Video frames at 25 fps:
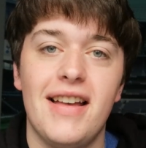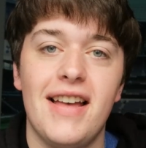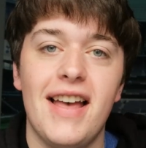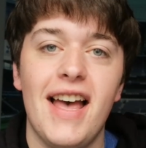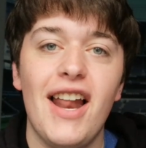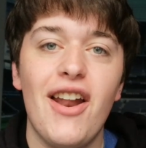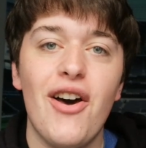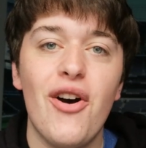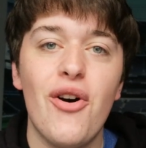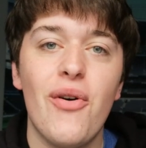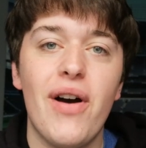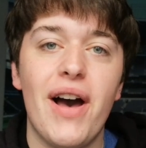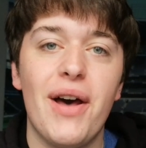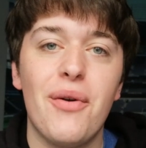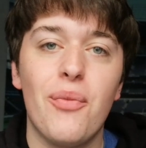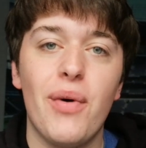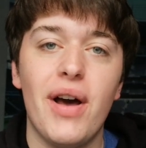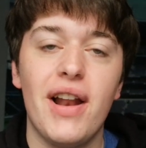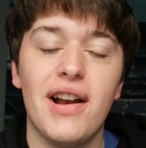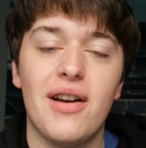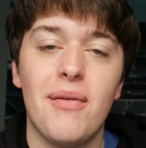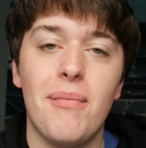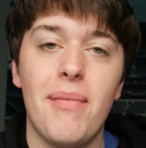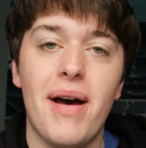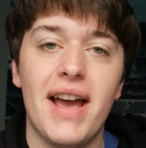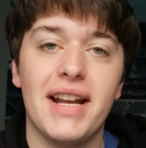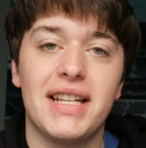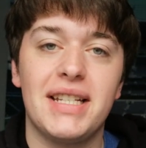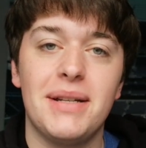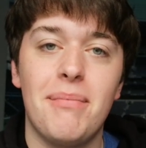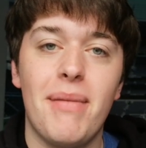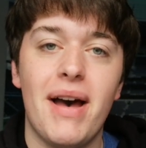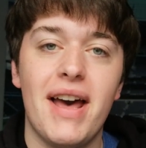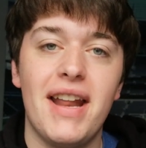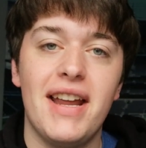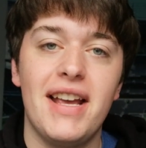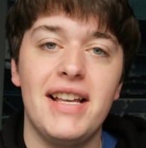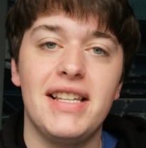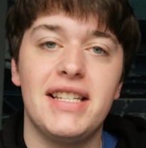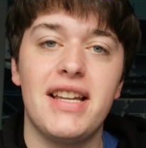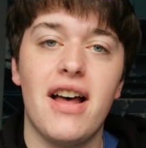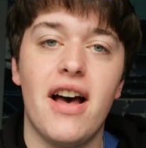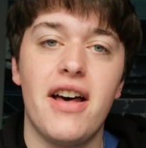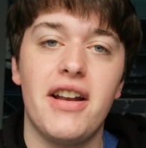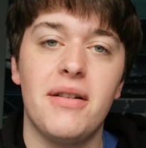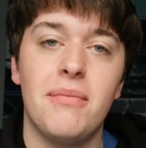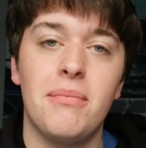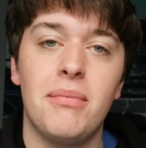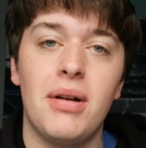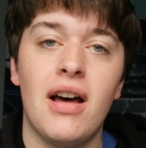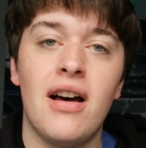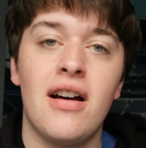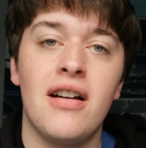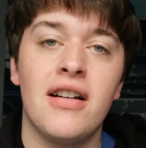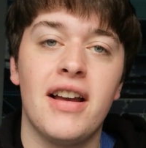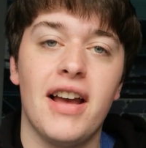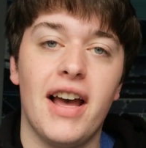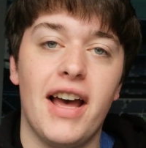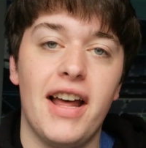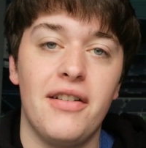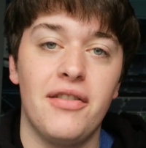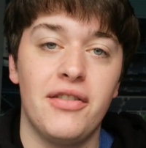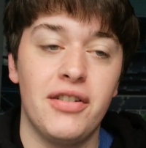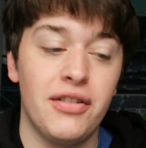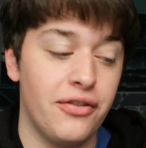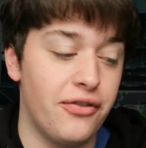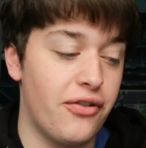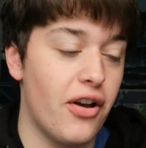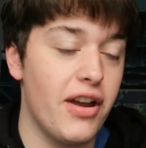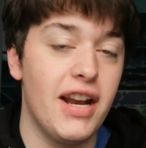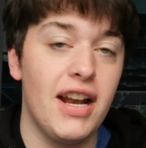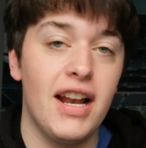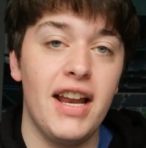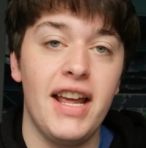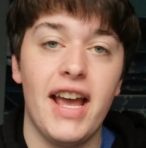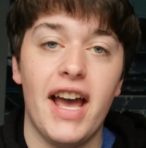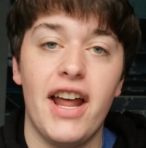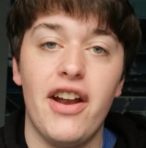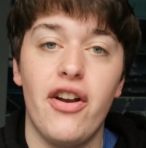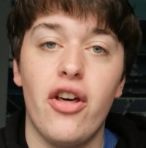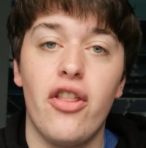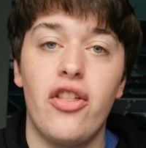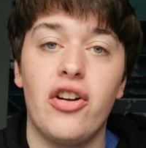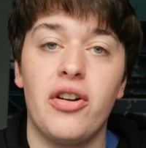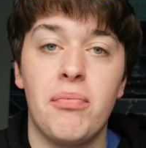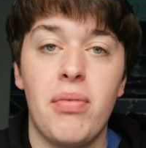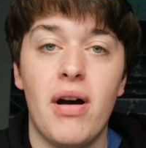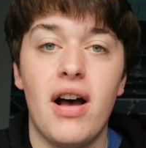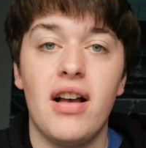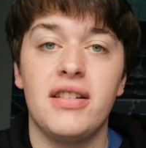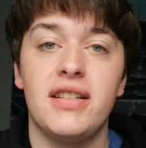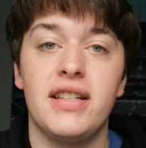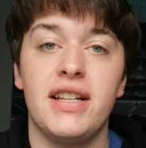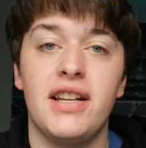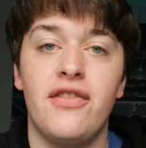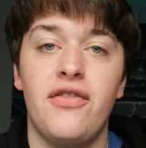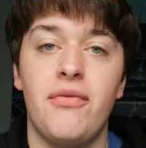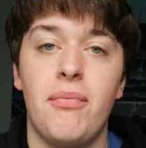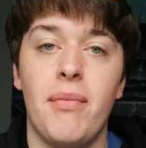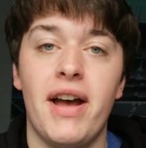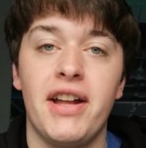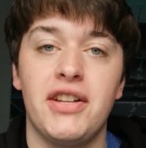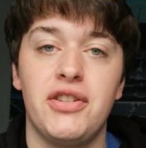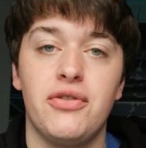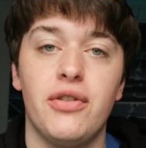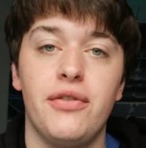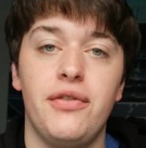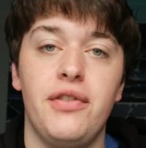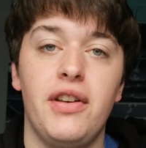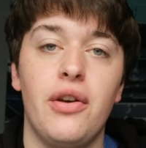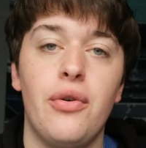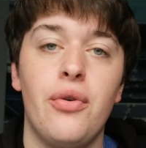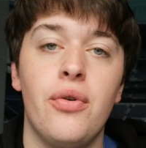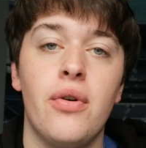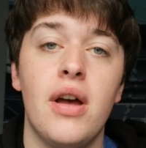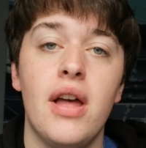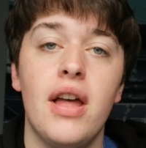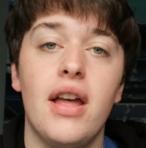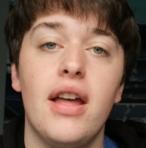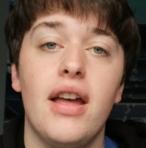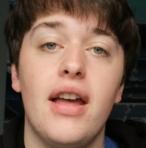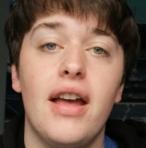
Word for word: Hello and welcome back to Matt Hayes Tottenham blog and to finally another positive match review.